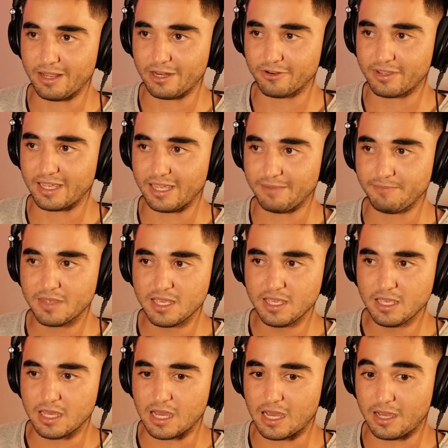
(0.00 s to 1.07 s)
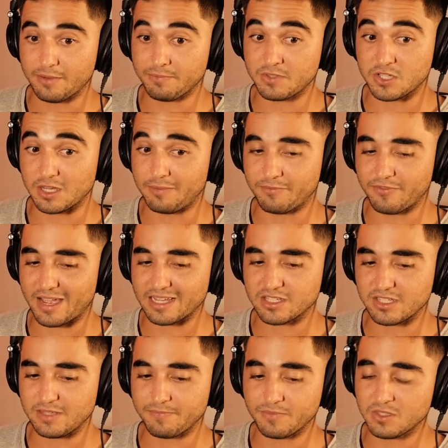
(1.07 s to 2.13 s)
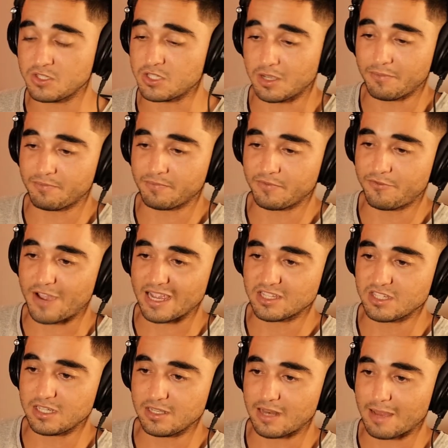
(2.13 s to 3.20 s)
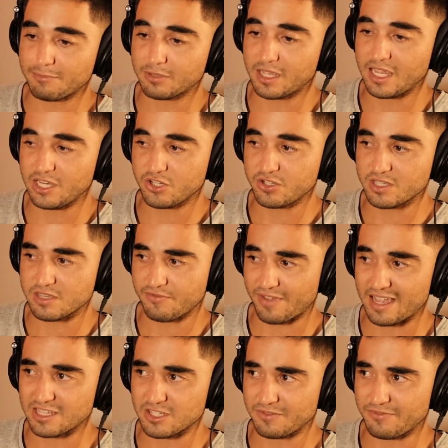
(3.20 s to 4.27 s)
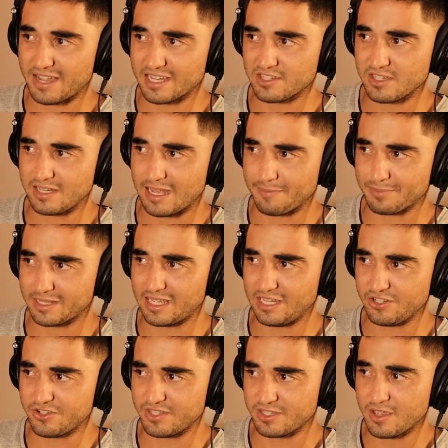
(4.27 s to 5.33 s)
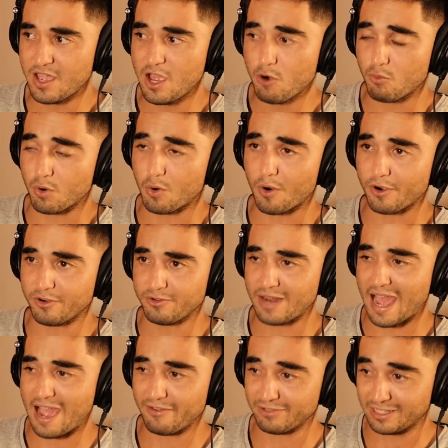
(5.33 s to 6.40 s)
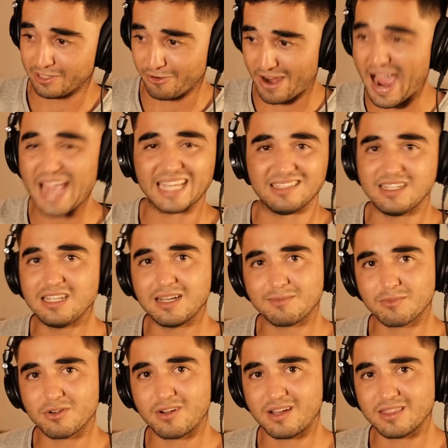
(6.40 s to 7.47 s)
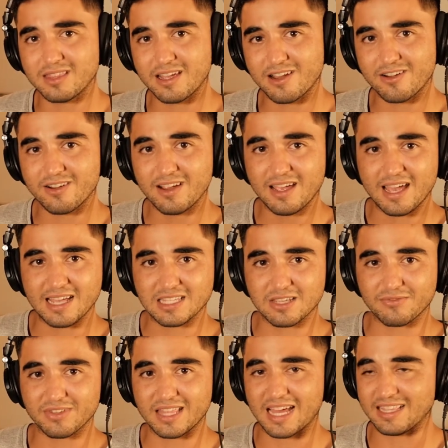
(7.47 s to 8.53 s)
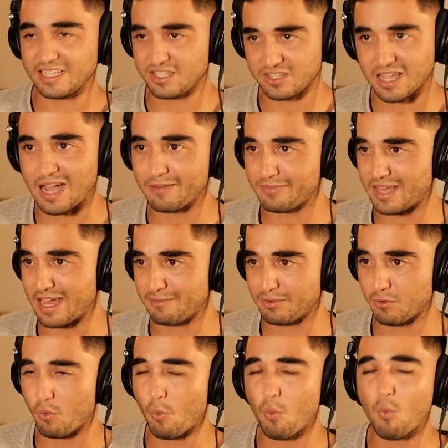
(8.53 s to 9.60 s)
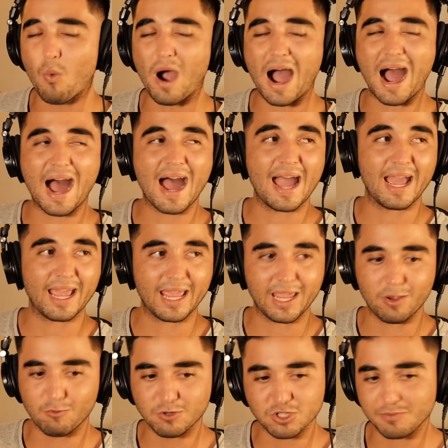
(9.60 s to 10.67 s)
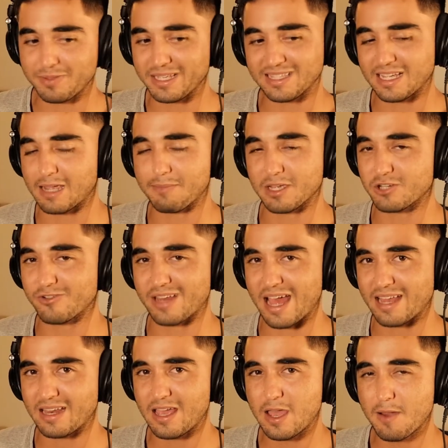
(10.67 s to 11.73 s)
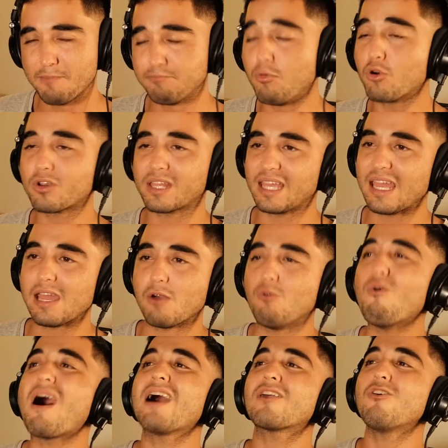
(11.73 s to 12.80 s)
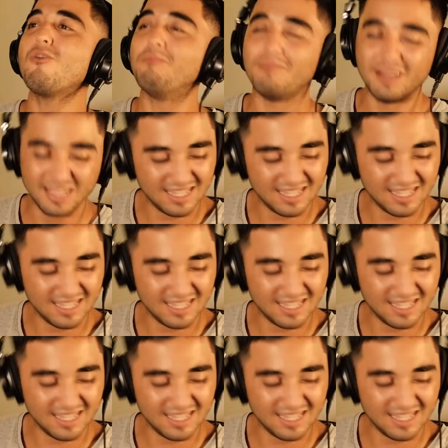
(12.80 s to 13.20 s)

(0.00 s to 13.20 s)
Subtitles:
Okay, some vaccine applications, in fact, some vaccine applications require you to have like your ID number on there and stuff like that. They stopped that, but why would you take a picture of that? ¿Por qué? Warum?